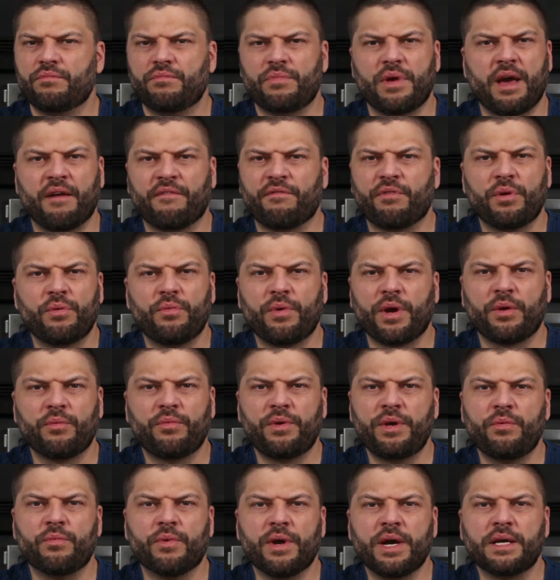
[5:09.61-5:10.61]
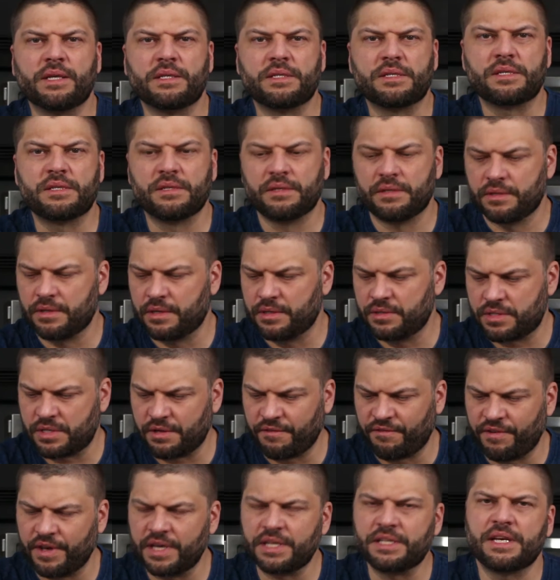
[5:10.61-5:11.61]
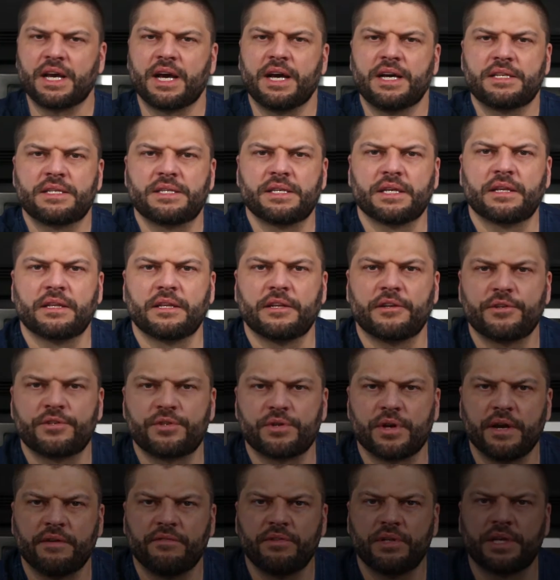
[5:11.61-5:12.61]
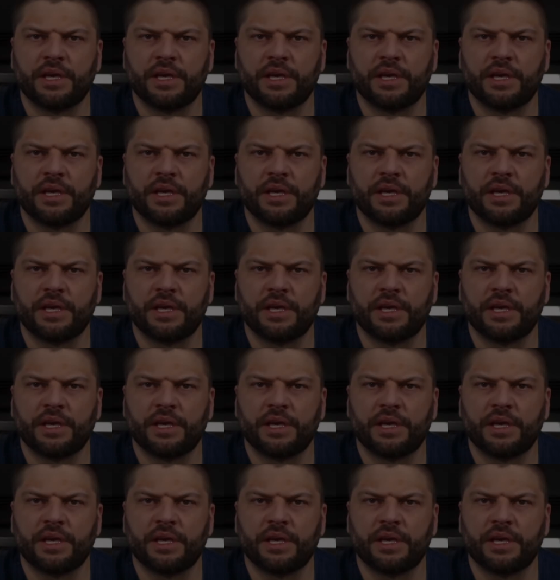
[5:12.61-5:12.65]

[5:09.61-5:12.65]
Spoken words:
everywhere we went. It's a fantastic little travel